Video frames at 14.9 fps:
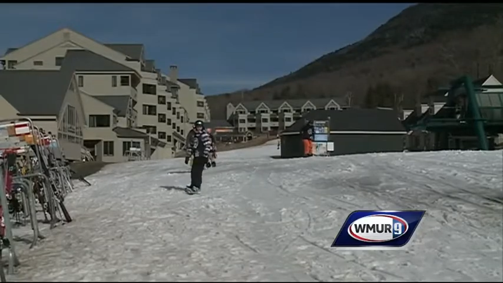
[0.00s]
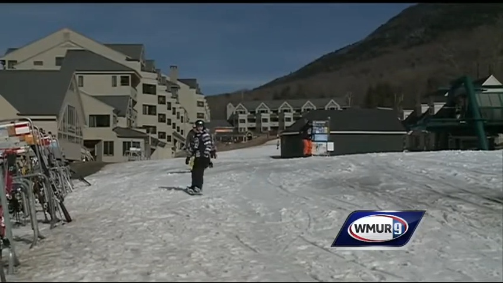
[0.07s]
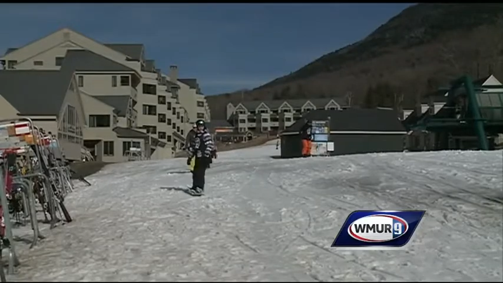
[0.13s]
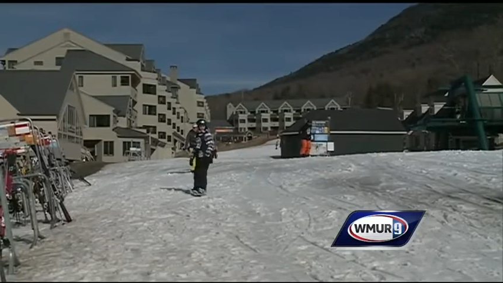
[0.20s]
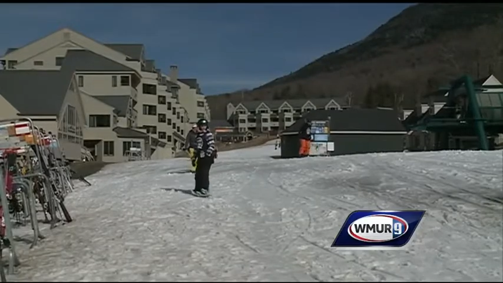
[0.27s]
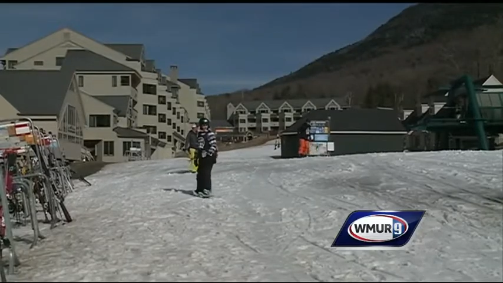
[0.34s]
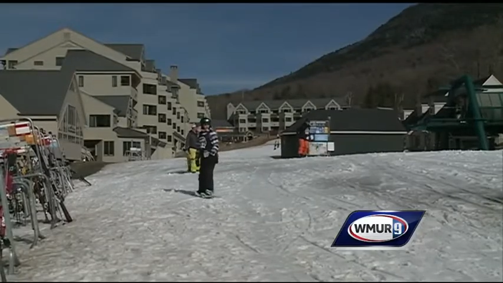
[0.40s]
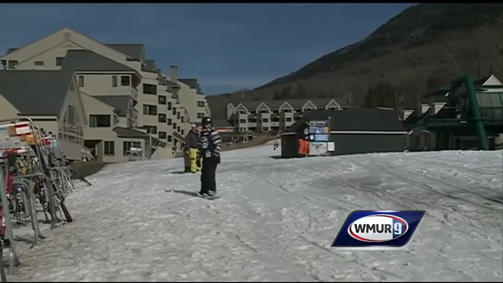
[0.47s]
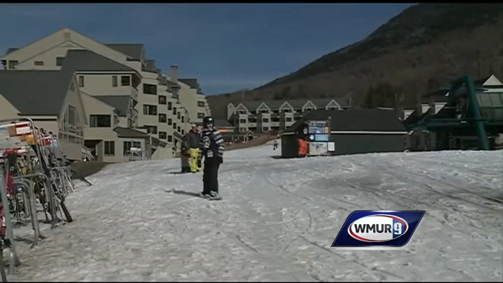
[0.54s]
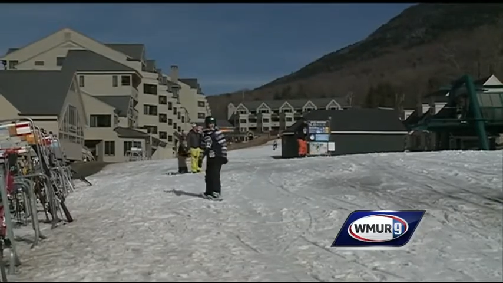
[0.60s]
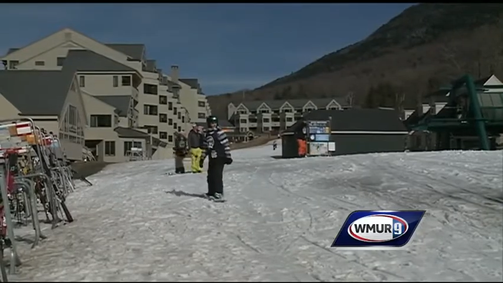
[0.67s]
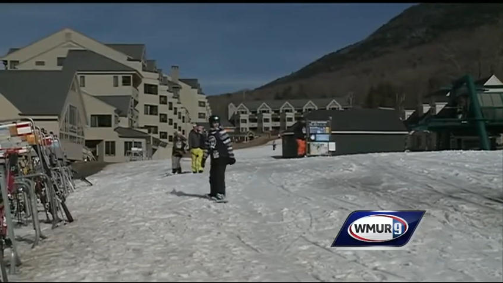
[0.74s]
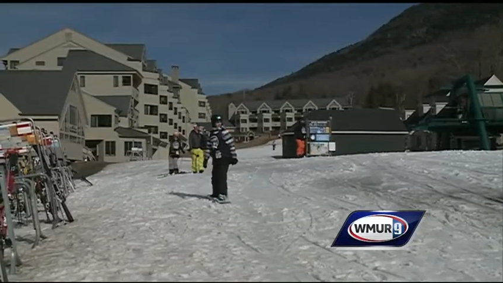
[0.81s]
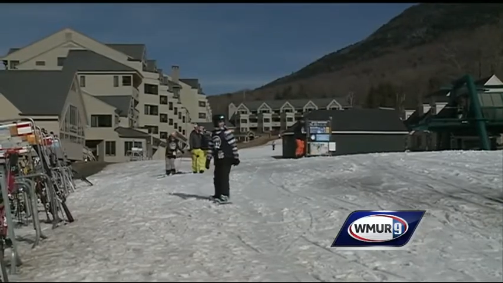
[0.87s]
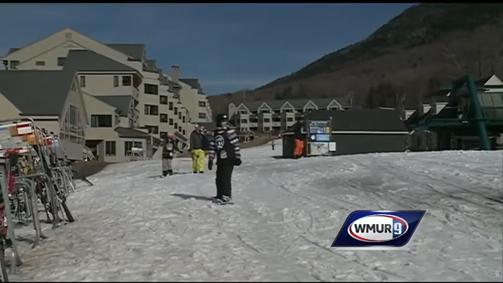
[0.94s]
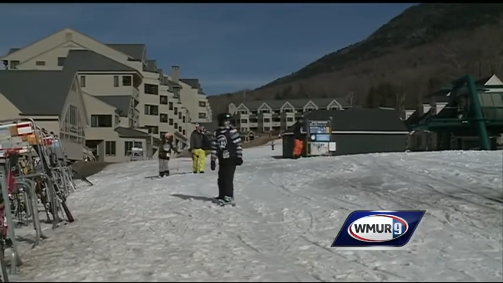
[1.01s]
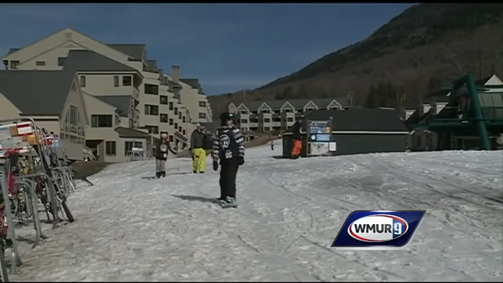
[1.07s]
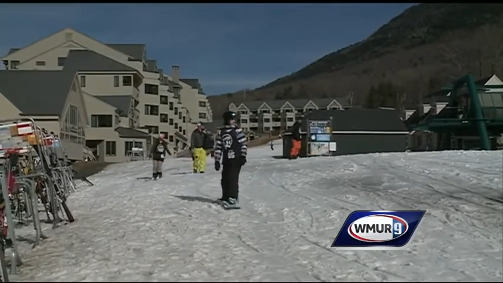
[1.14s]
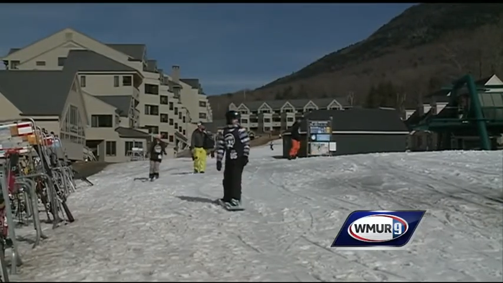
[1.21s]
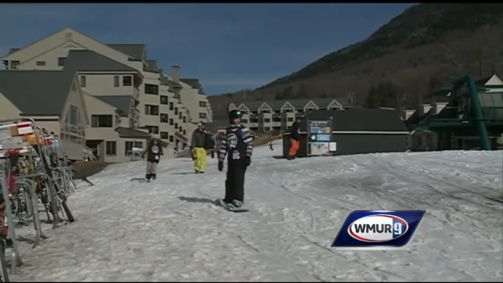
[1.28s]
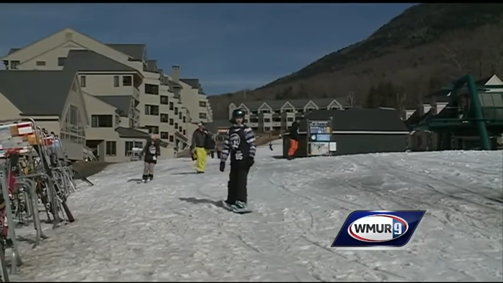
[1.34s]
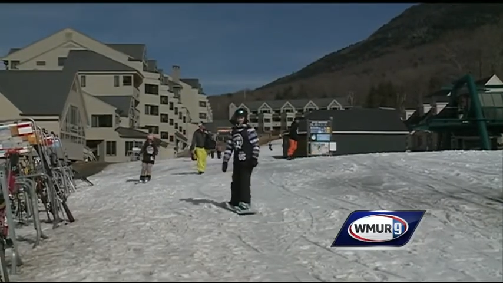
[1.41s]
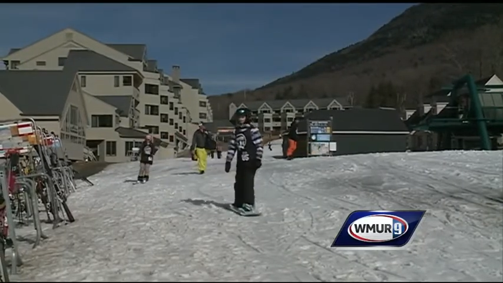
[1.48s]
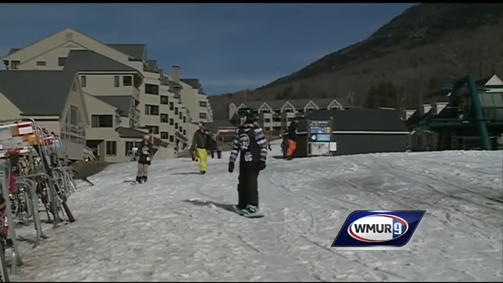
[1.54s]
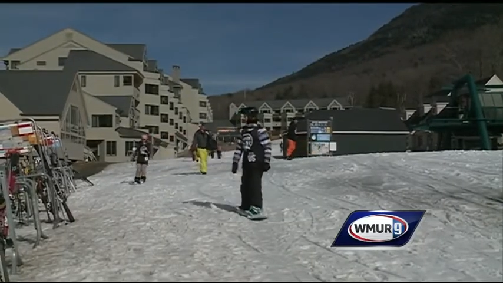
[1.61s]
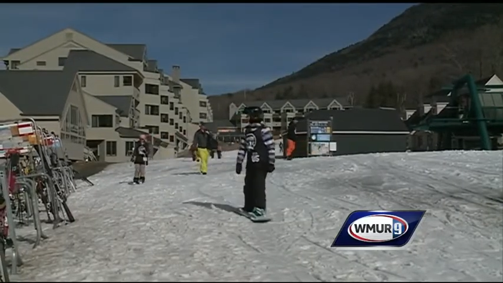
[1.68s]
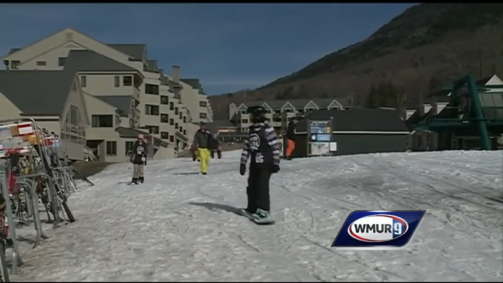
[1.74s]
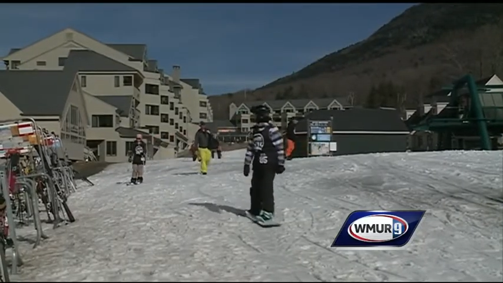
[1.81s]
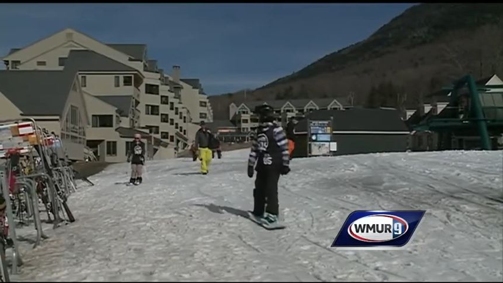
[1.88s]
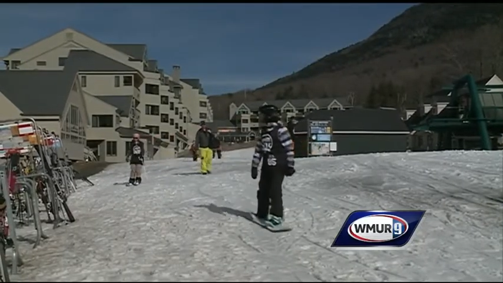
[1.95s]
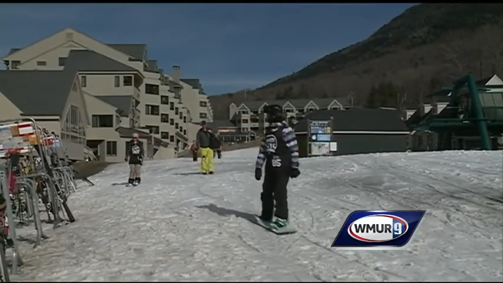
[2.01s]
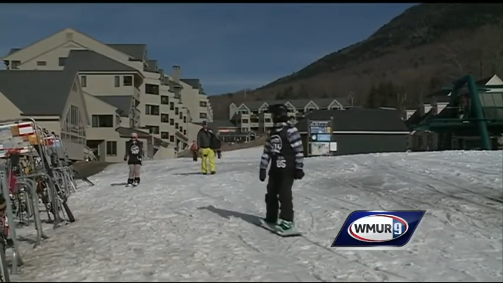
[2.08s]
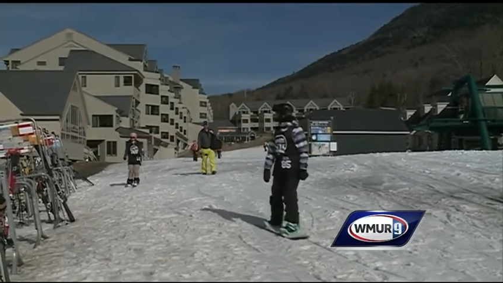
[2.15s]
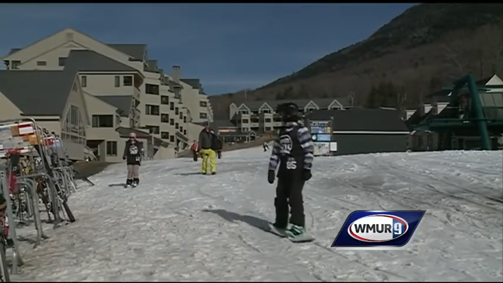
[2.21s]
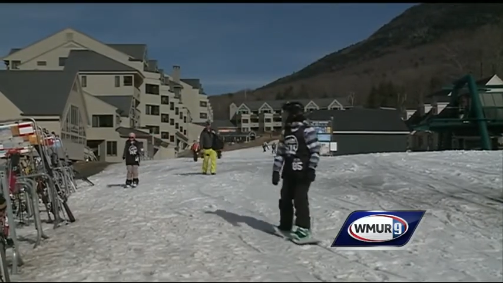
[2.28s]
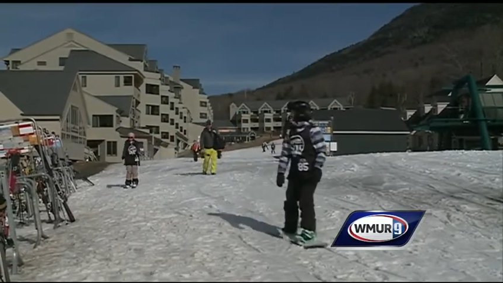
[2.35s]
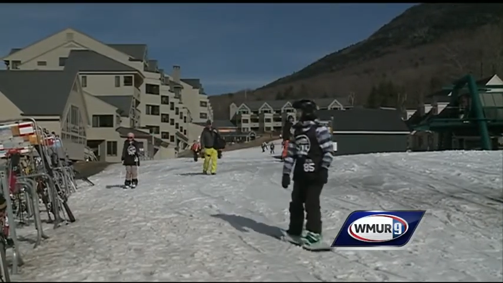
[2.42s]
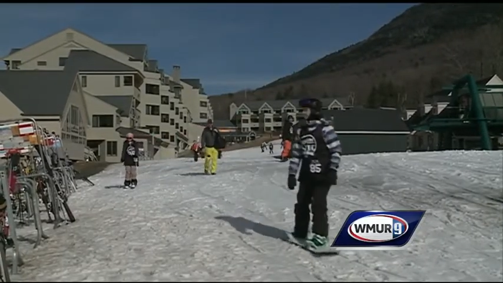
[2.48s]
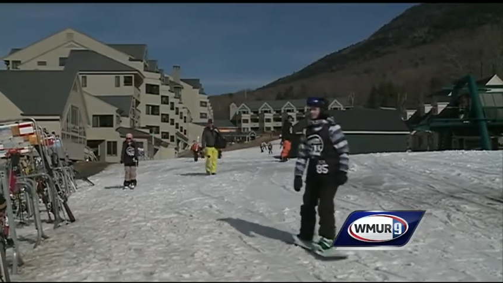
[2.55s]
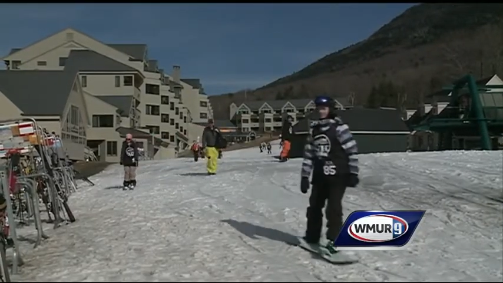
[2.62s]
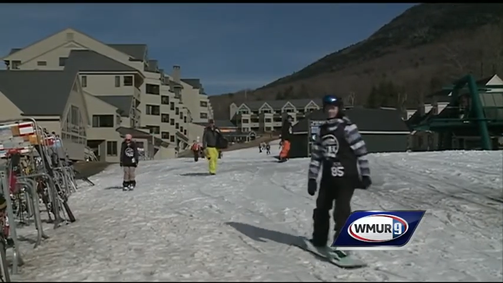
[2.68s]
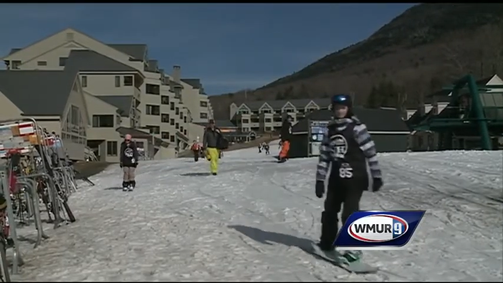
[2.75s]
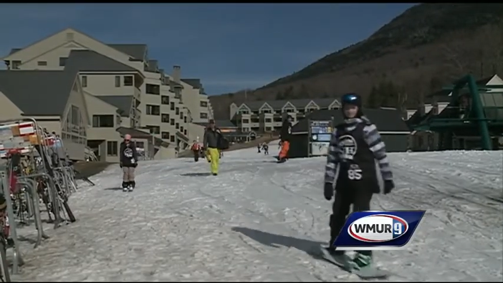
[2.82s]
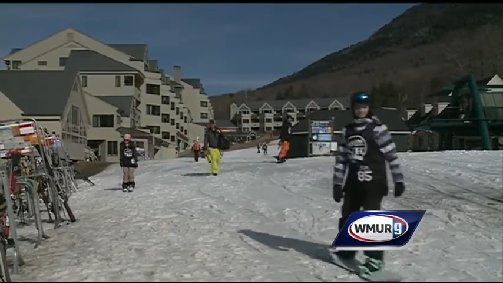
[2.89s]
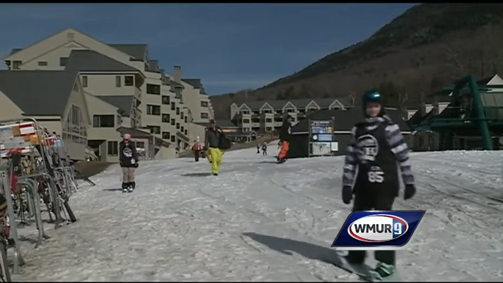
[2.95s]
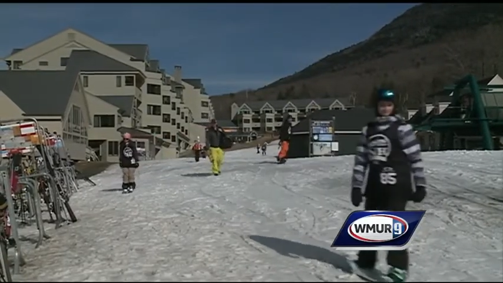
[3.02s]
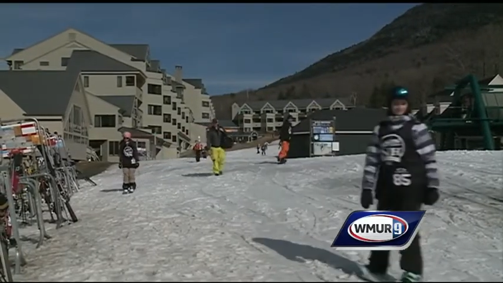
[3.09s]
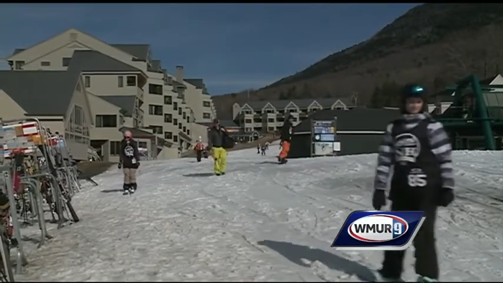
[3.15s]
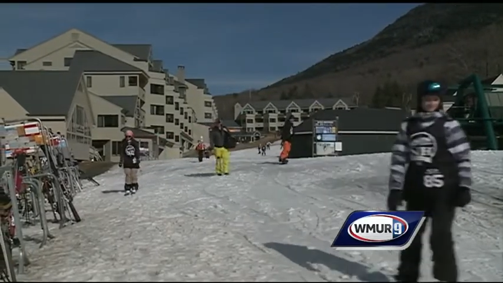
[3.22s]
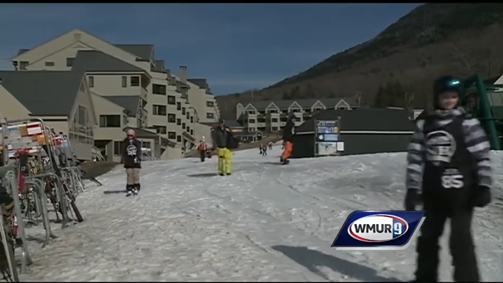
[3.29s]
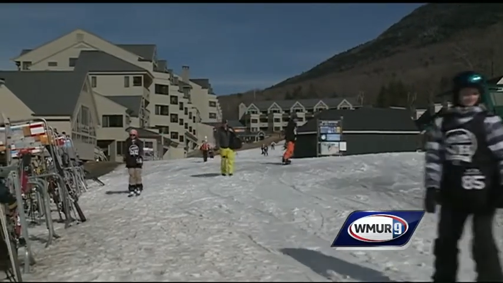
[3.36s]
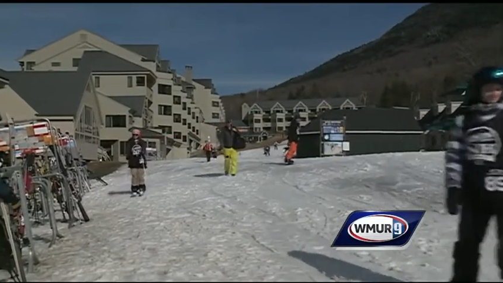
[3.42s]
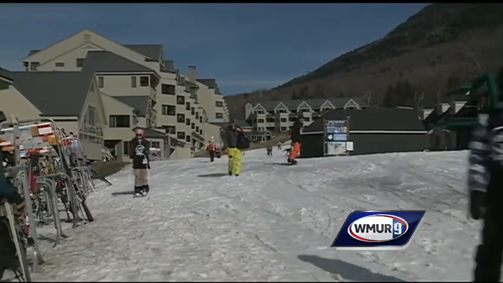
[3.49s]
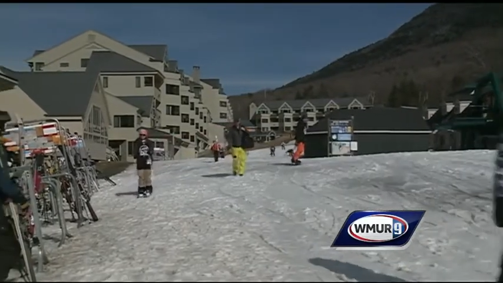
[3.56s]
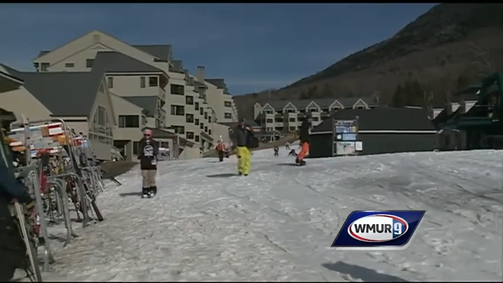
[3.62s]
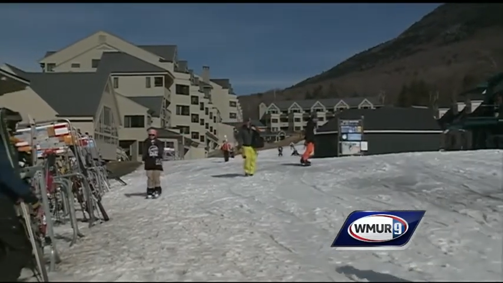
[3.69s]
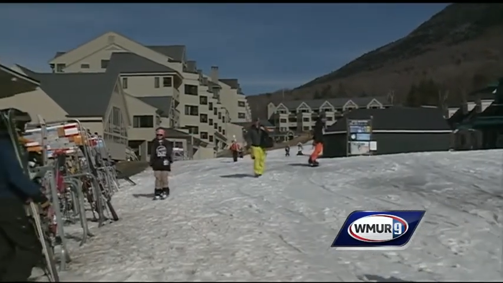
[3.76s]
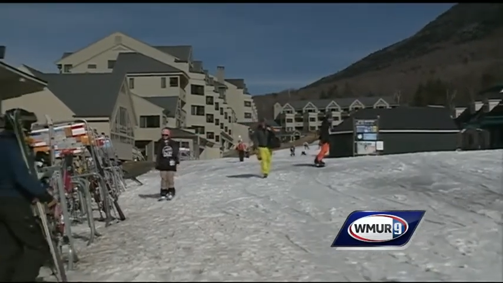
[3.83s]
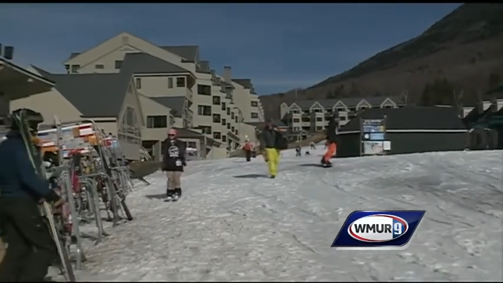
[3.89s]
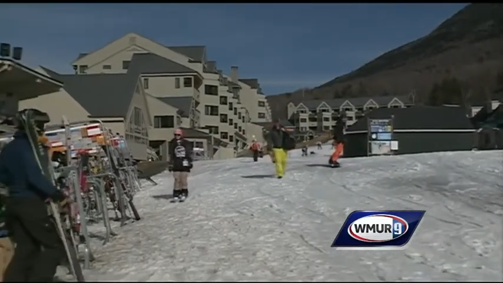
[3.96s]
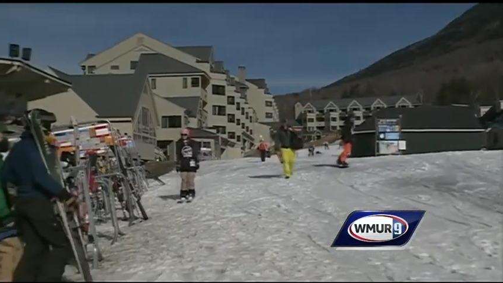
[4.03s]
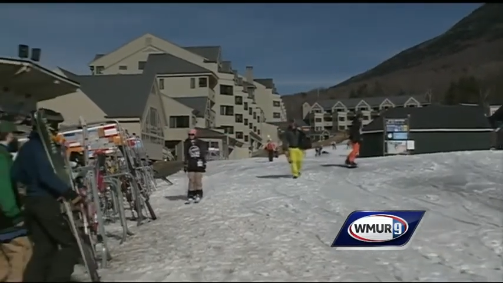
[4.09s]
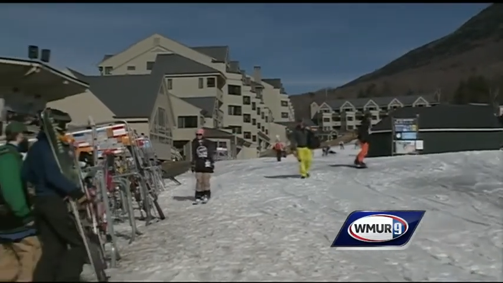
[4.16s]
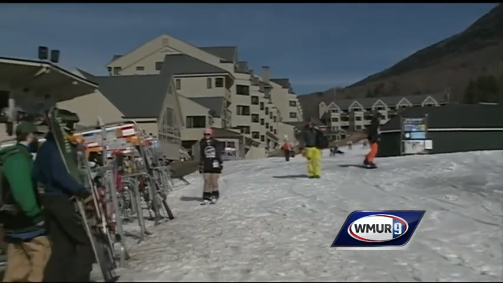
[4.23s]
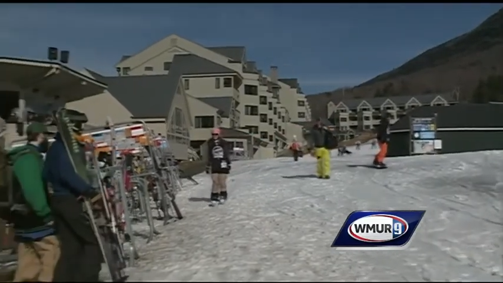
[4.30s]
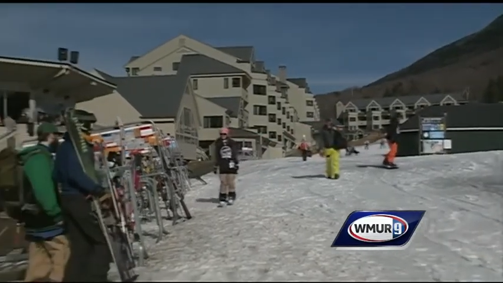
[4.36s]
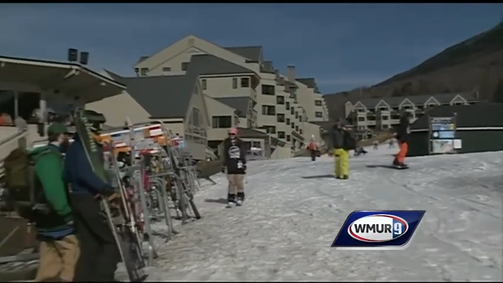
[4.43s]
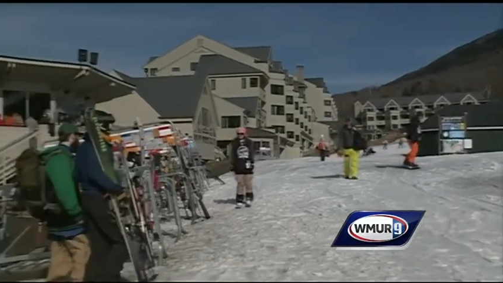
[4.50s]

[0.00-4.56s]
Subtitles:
[unreadable: no face in view]